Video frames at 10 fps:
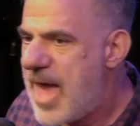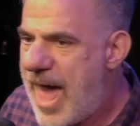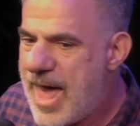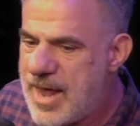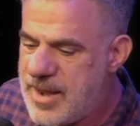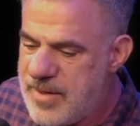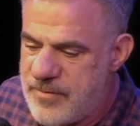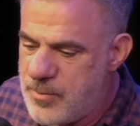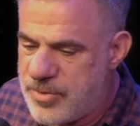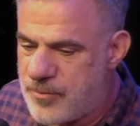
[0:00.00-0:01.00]
And
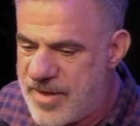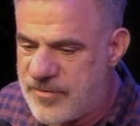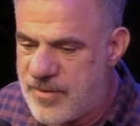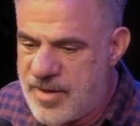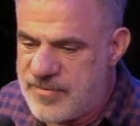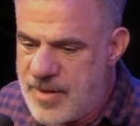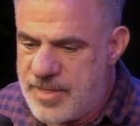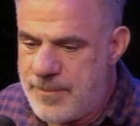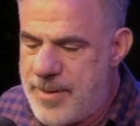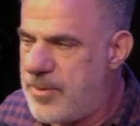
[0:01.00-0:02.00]
even with restaurants, I
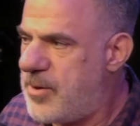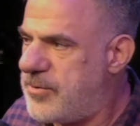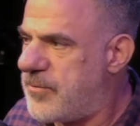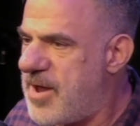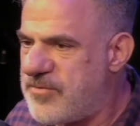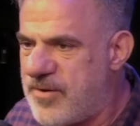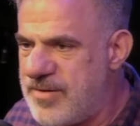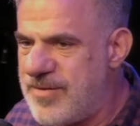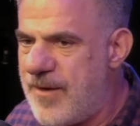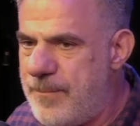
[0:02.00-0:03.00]
think people go to
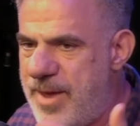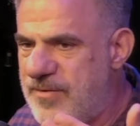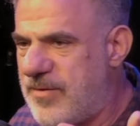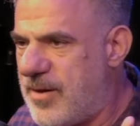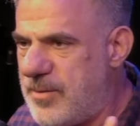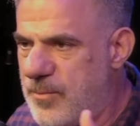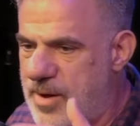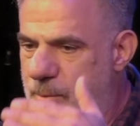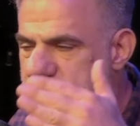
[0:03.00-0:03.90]
restaurants now based on what,